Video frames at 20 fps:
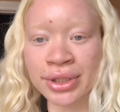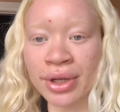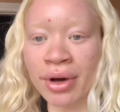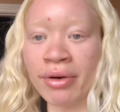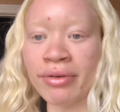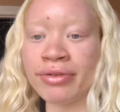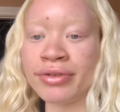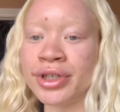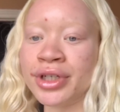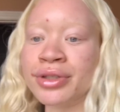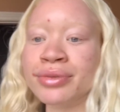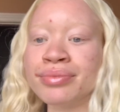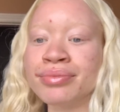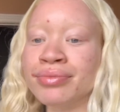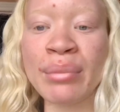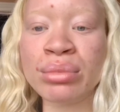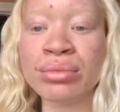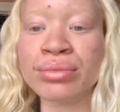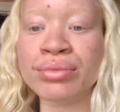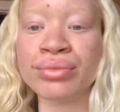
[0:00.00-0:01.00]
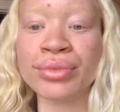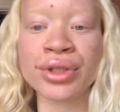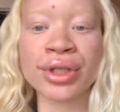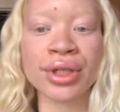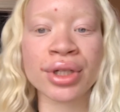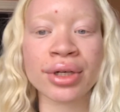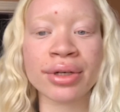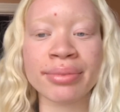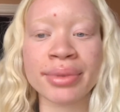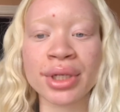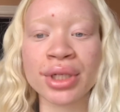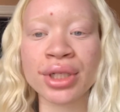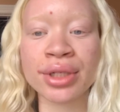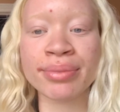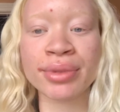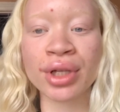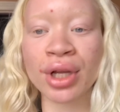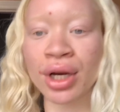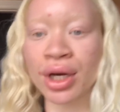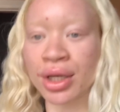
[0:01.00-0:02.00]
softener with a little bit of
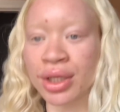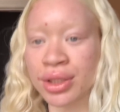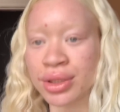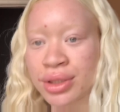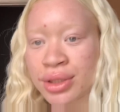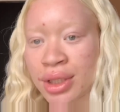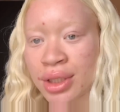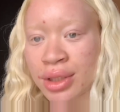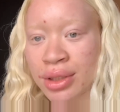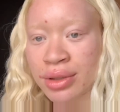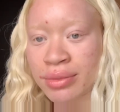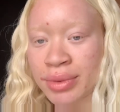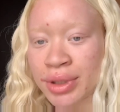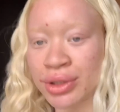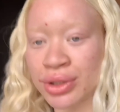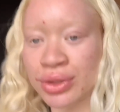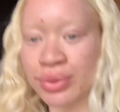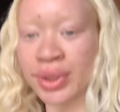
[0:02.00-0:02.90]
lip gloss, a little bit of